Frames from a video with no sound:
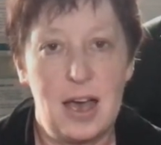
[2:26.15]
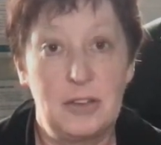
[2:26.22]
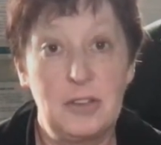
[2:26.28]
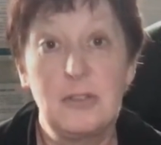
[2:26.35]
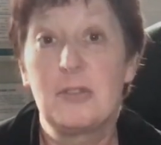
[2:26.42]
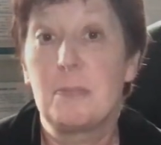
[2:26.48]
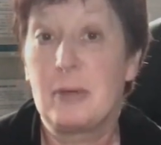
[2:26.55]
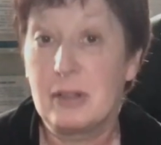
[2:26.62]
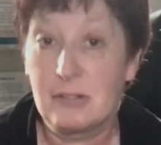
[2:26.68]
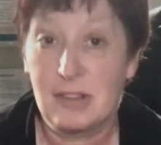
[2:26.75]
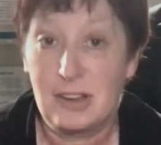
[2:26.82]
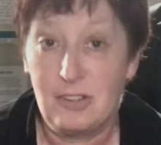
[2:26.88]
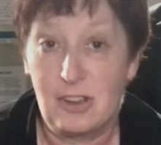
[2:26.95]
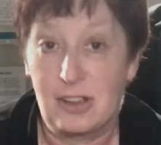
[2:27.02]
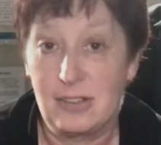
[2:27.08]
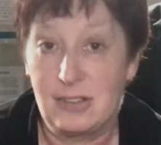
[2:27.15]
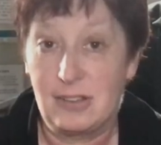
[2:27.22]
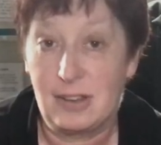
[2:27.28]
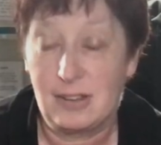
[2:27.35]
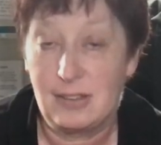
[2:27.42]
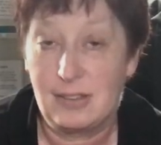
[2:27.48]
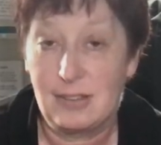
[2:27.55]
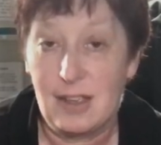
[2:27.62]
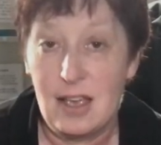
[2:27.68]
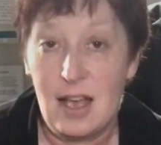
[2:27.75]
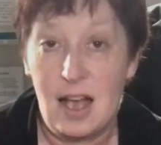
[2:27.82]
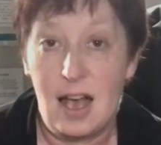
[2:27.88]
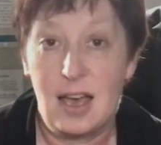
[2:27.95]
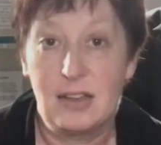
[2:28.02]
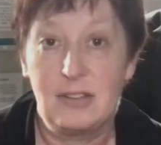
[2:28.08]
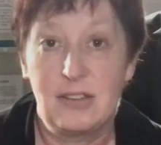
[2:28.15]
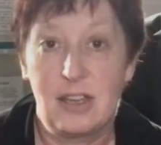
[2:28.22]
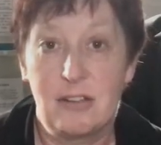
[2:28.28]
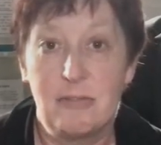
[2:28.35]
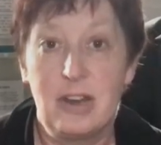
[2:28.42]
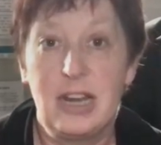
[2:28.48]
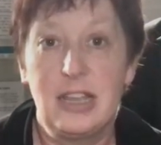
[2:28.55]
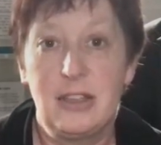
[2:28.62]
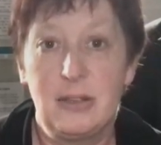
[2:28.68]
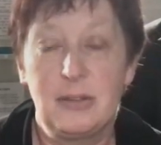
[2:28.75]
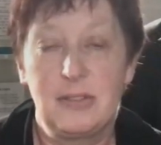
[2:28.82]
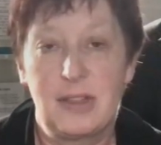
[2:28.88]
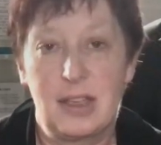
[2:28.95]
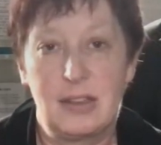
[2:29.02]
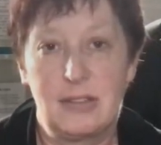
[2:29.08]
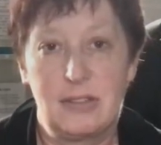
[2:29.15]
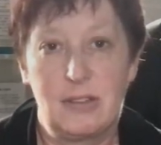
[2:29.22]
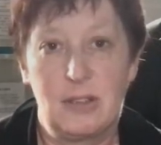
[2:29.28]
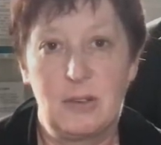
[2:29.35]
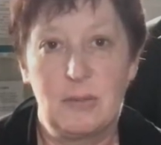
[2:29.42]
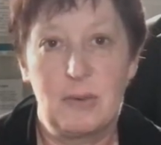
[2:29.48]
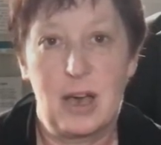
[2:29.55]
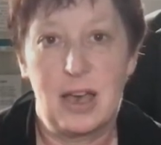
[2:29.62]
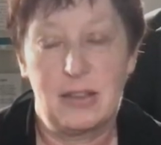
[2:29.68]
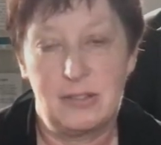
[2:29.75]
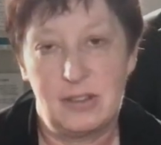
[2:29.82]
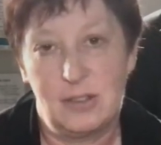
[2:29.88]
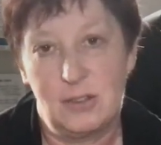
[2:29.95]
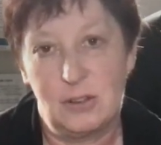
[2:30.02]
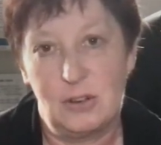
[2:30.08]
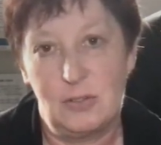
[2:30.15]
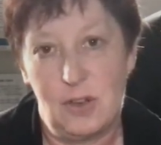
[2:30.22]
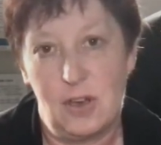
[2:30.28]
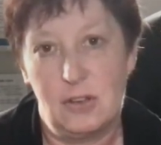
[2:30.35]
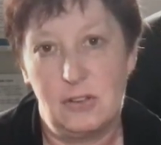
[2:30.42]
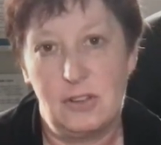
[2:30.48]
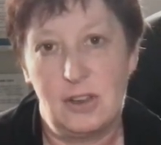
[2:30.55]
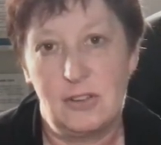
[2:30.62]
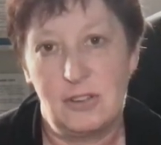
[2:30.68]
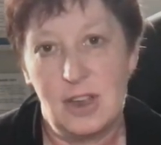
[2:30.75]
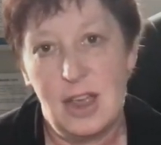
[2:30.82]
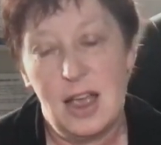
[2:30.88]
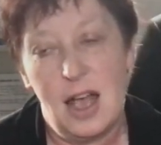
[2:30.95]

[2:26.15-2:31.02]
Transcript: do the building justice and really use it to good advantage.